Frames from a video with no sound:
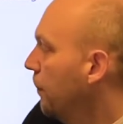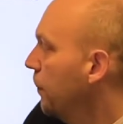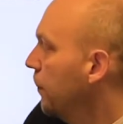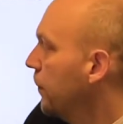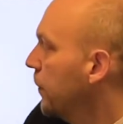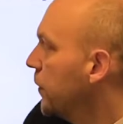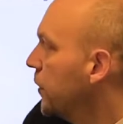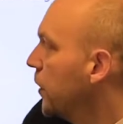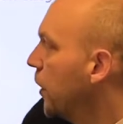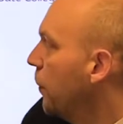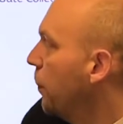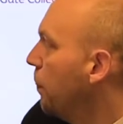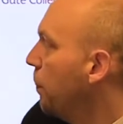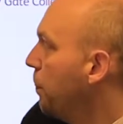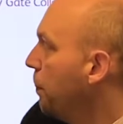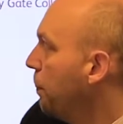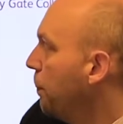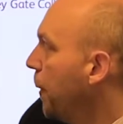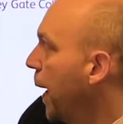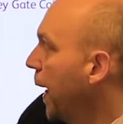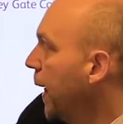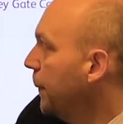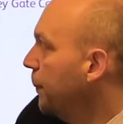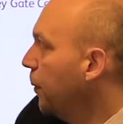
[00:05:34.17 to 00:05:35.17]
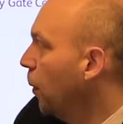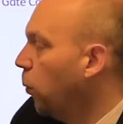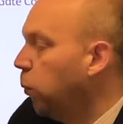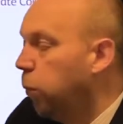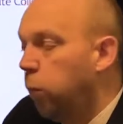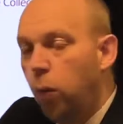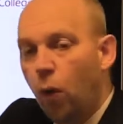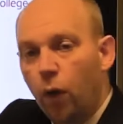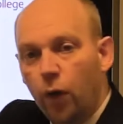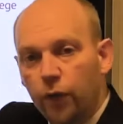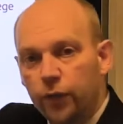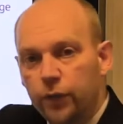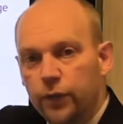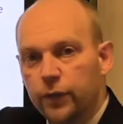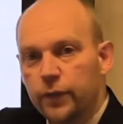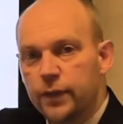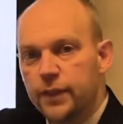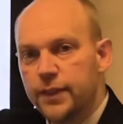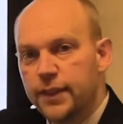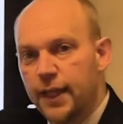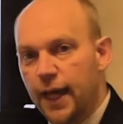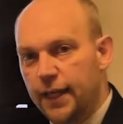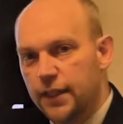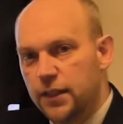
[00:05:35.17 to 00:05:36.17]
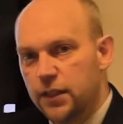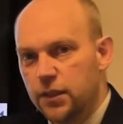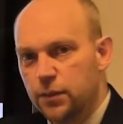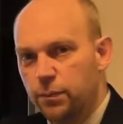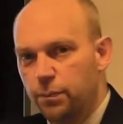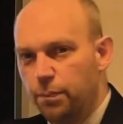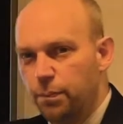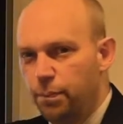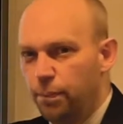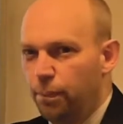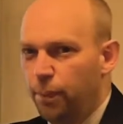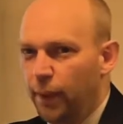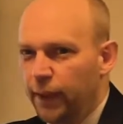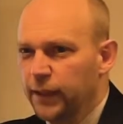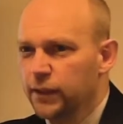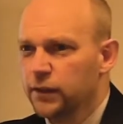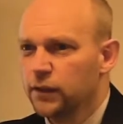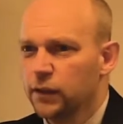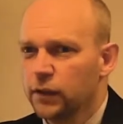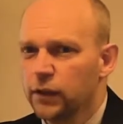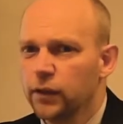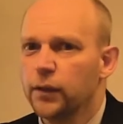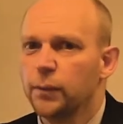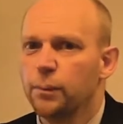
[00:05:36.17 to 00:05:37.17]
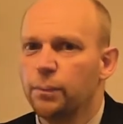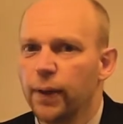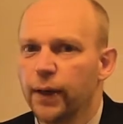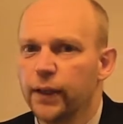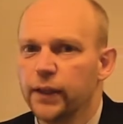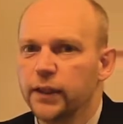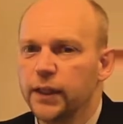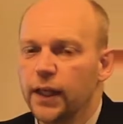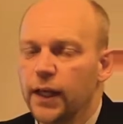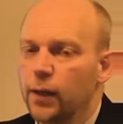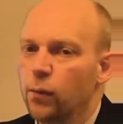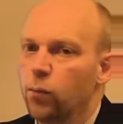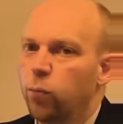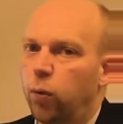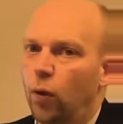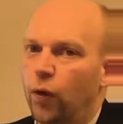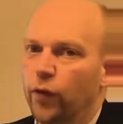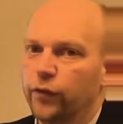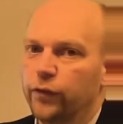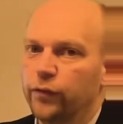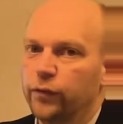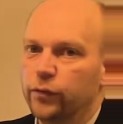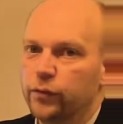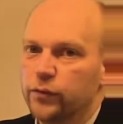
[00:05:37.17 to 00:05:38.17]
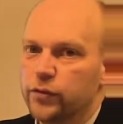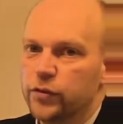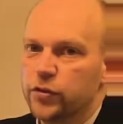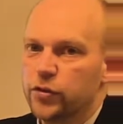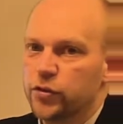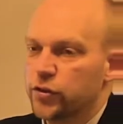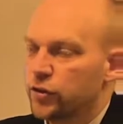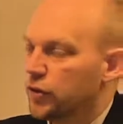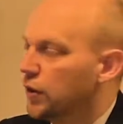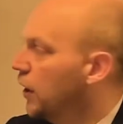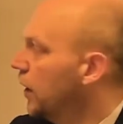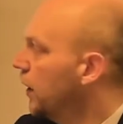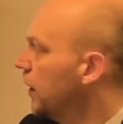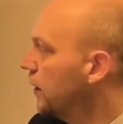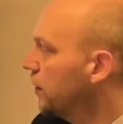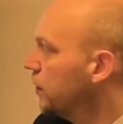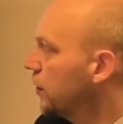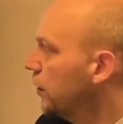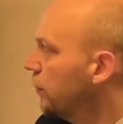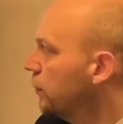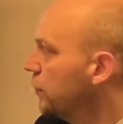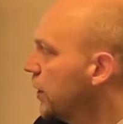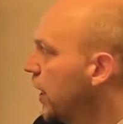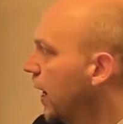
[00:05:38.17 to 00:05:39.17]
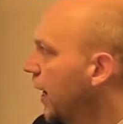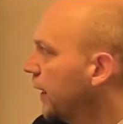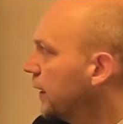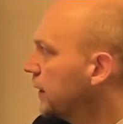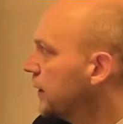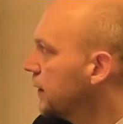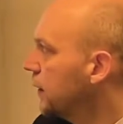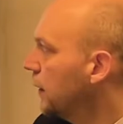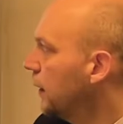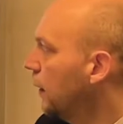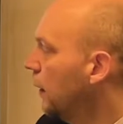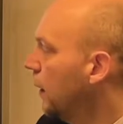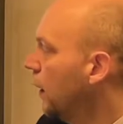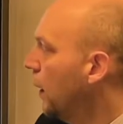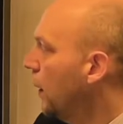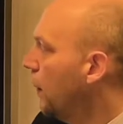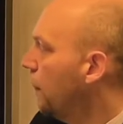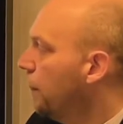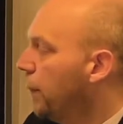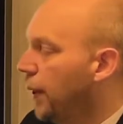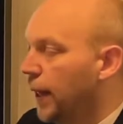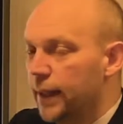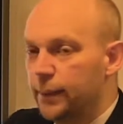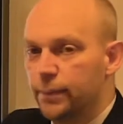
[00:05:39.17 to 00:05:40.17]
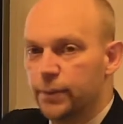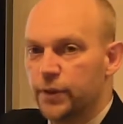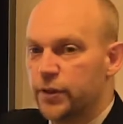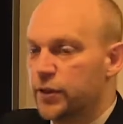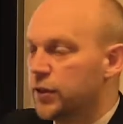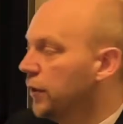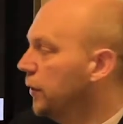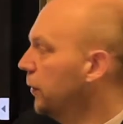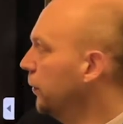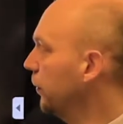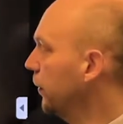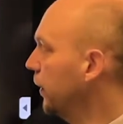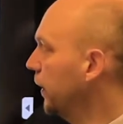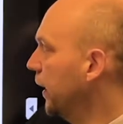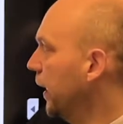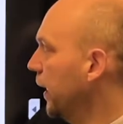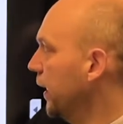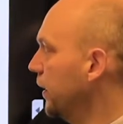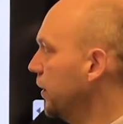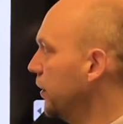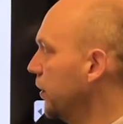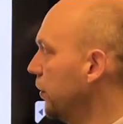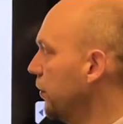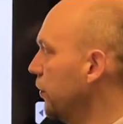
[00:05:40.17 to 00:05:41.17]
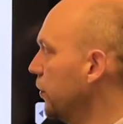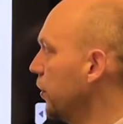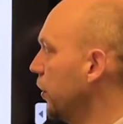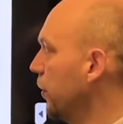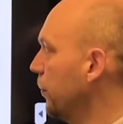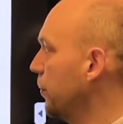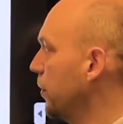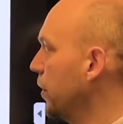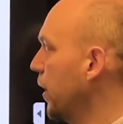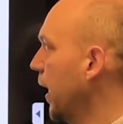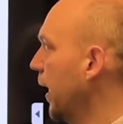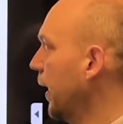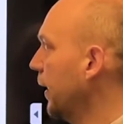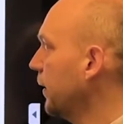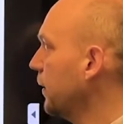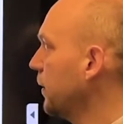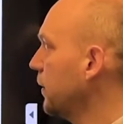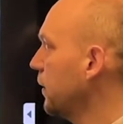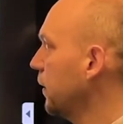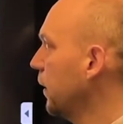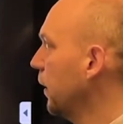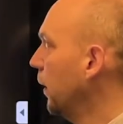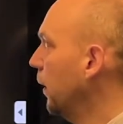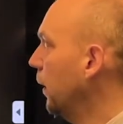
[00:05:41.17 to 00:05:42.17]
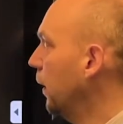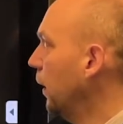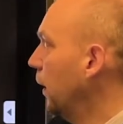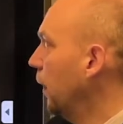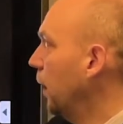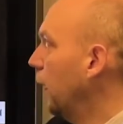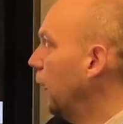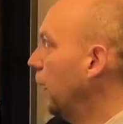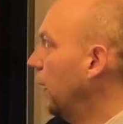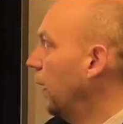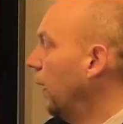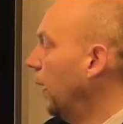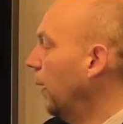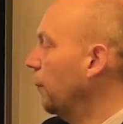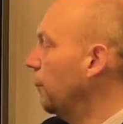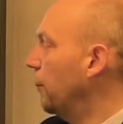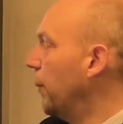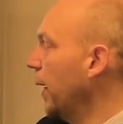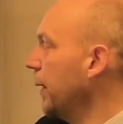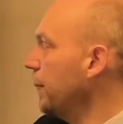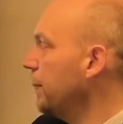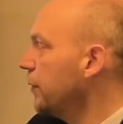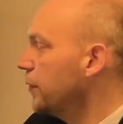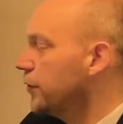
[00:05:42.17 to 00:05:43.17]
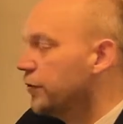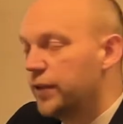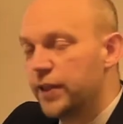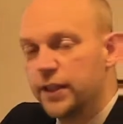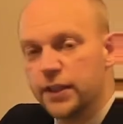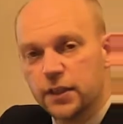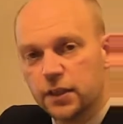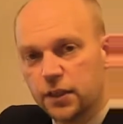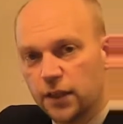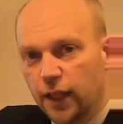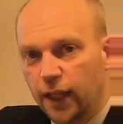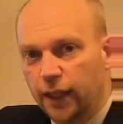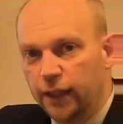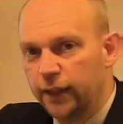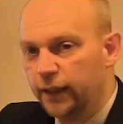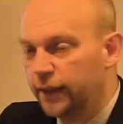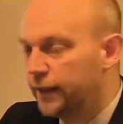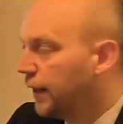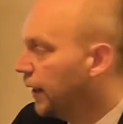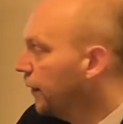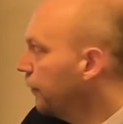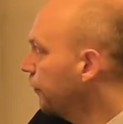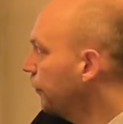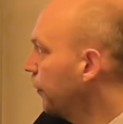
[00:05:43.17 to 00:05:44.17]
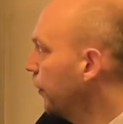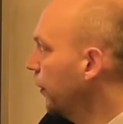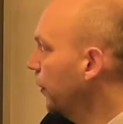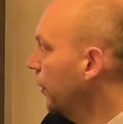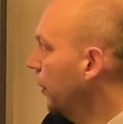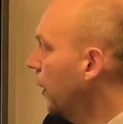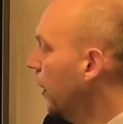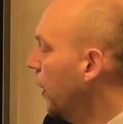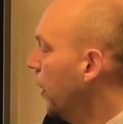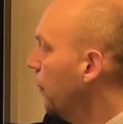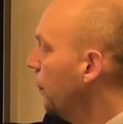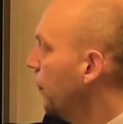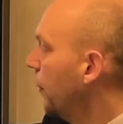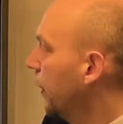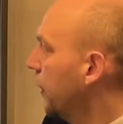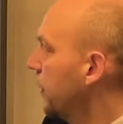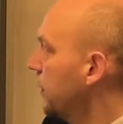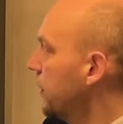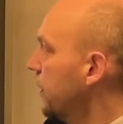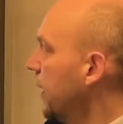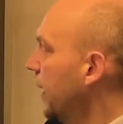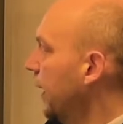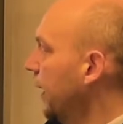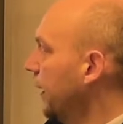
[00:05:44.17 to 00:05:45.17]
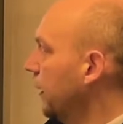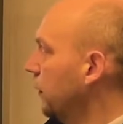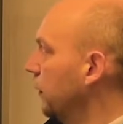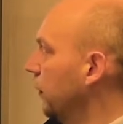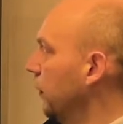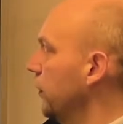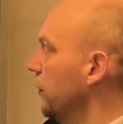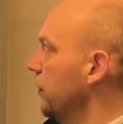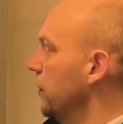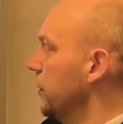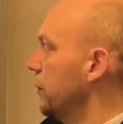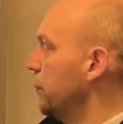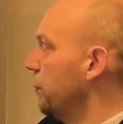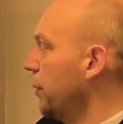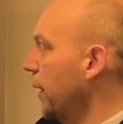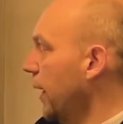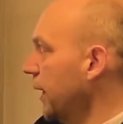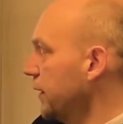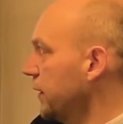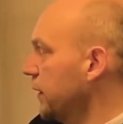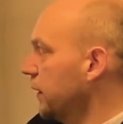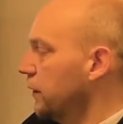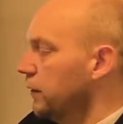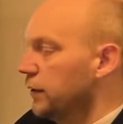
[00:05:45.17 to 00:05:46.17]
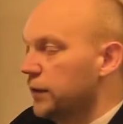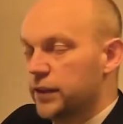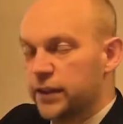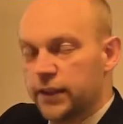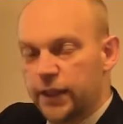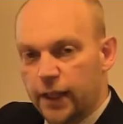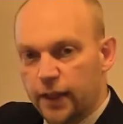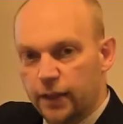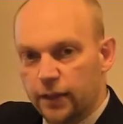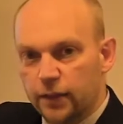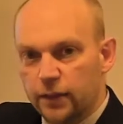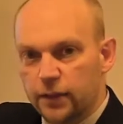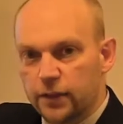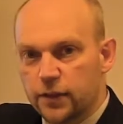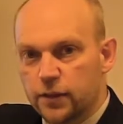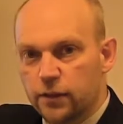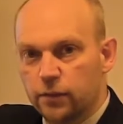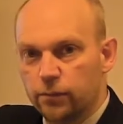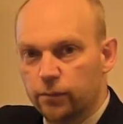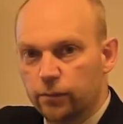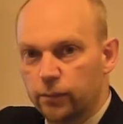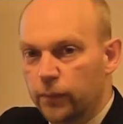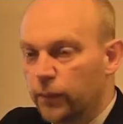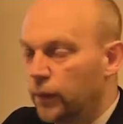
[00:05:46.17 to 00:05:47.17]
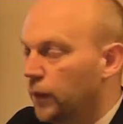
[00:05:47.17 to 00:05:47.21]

so paper 1 tests basically the year 1 subjects, paper 2 the year 2 subjects, and paper 3 is slightly different because that includes practical skills,